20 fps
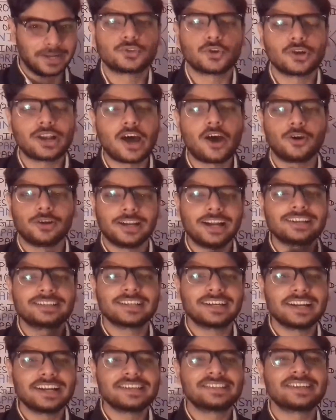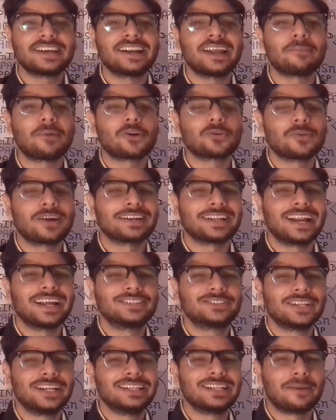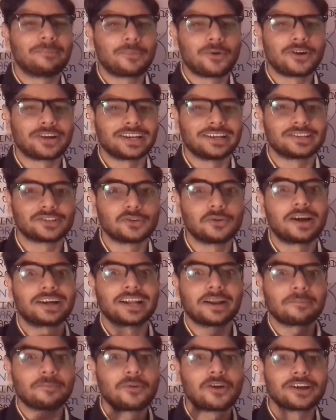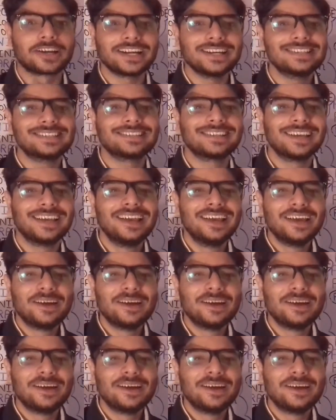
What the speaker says: So now let's understand about what are actually the proteins. So what are proteins?